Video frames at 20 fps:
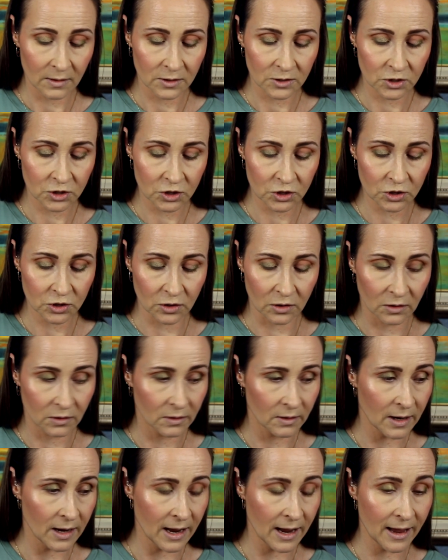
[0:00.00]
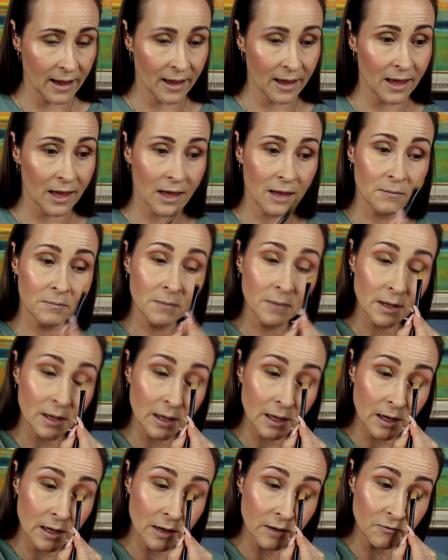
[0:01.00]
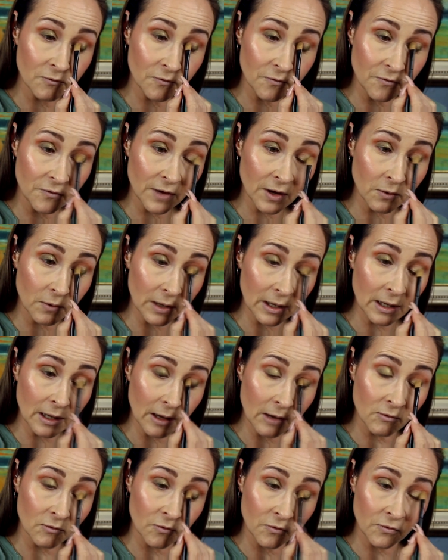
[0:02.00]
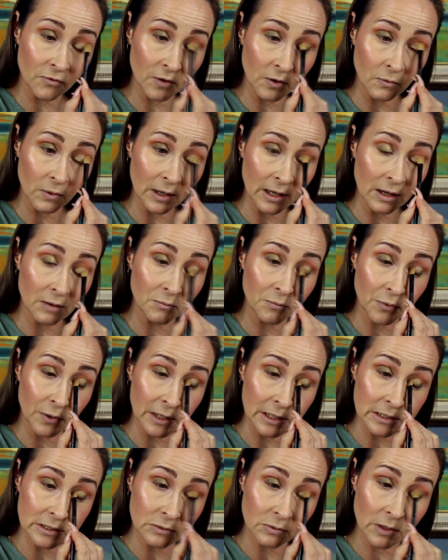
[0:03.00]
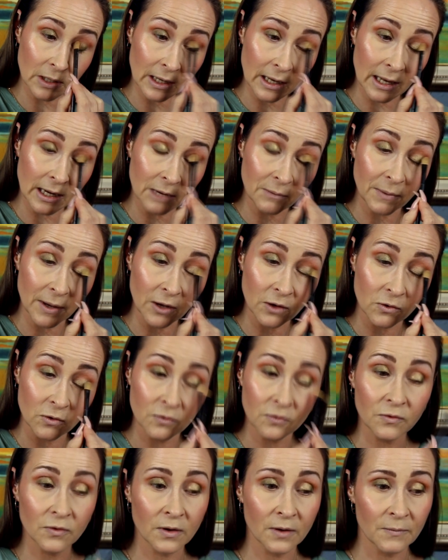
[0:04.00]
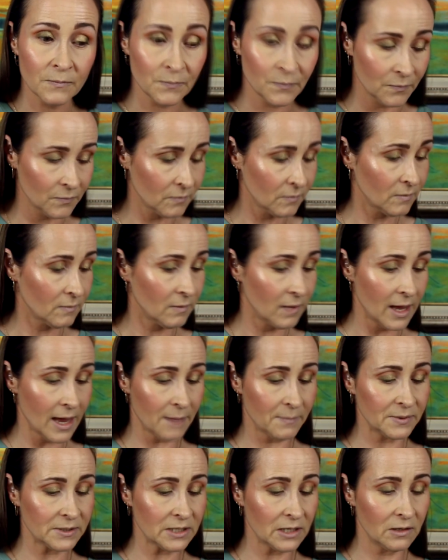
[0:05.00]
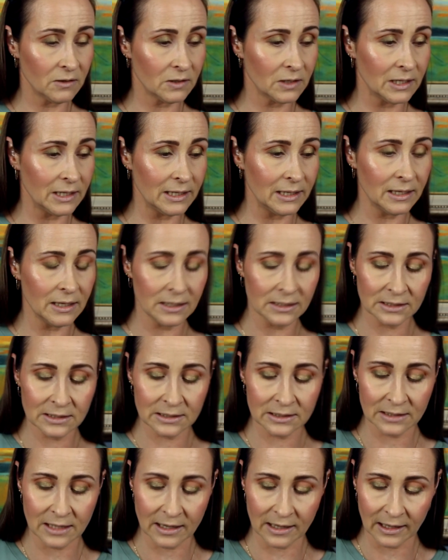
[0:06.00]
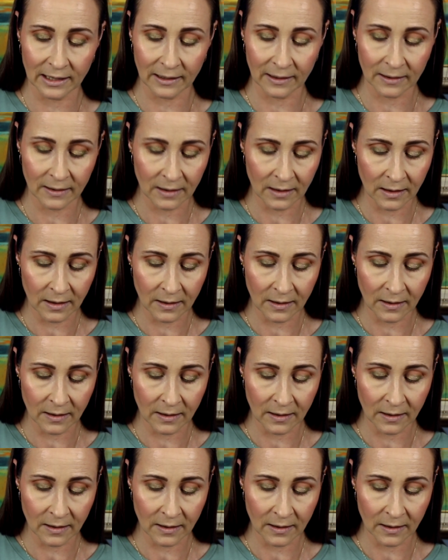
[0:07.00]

Sure. I am very, very impressed with the color payoff. Absolutely stunning.